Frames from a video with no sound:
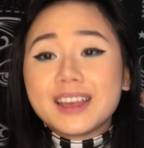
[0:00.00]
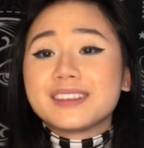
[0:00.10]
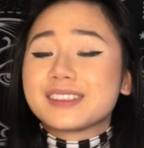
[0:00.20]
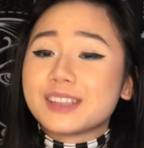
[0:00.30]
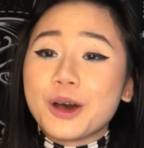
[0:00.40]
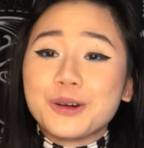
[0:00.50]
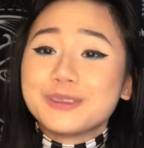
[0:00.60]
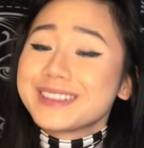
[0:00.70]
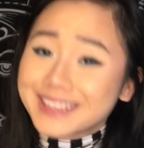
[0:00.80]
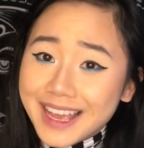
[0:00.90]
So
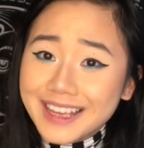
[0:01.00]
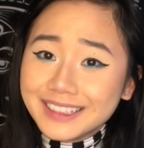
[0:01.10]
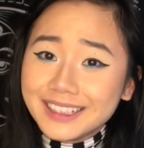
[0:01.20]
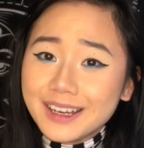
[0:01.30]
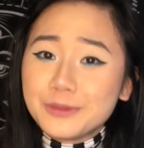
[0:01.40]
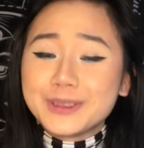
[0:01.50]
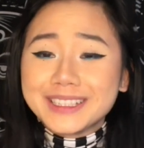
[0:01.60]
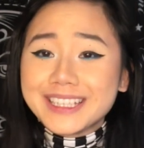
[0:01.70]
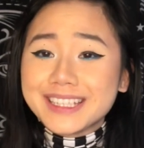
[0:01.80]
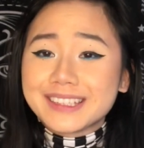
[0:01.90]
Zayn
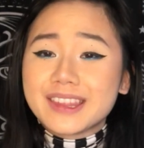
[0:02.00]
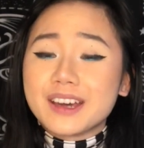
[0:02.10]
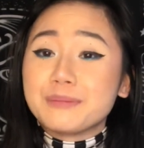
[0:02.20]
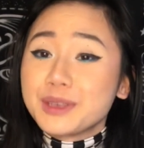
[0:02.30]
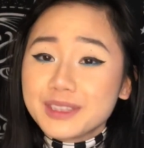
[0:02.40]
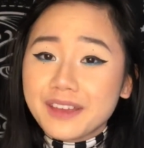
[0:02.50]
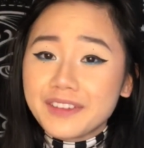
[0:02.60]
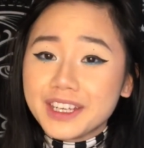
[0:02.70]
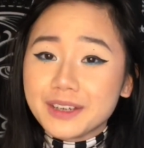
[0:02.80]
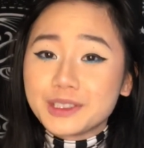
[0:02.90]
released the music
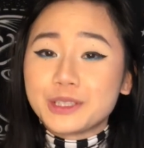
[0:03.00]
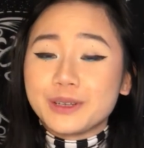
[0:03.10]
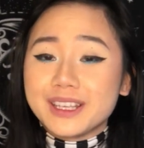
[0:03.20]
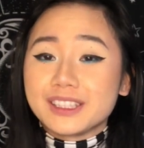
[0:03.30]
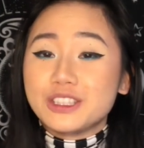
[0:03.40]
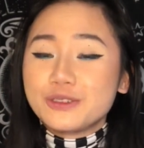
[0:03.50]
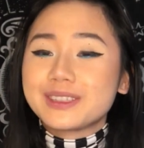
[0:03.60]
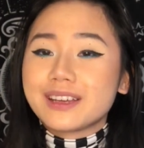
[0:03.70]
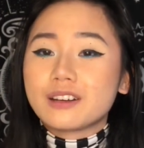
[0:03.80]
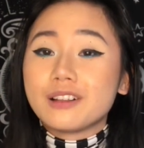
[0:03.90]
video to his new
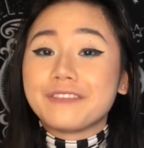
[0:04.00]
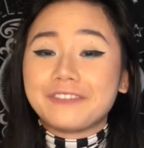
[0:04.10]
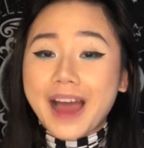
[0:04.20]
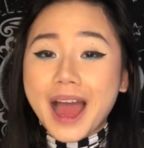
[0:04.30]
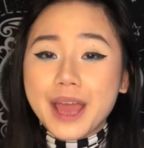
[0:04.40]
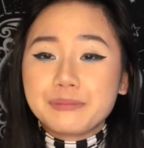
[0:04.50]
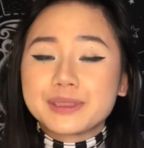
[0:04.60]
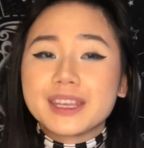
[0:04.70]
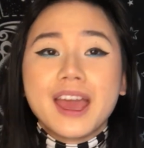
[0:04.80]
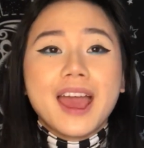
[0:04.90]
single,
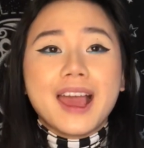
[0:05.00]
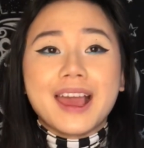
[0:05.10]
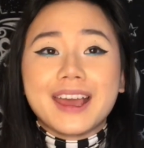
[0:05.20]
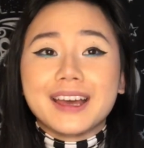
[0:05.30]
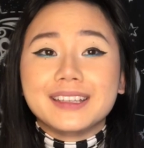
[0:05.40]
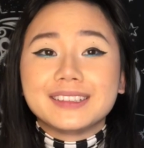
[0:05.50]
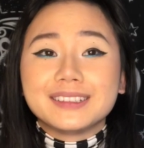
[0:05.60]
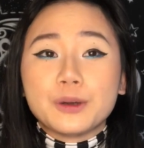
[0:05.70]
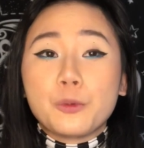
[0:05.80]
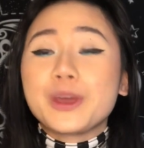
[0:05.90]
Vibes, and
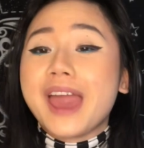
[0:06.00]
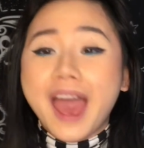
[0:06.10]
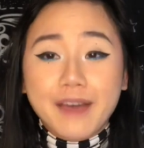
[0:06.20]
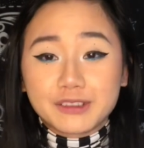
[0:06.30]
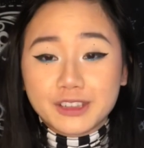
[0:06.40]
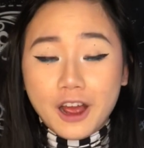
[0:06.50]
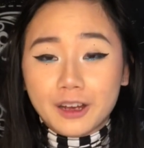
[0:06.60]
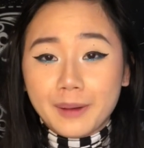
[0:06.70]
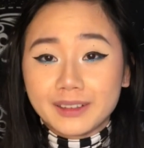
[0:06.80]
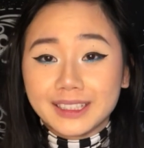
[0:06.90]
we have to talk about it.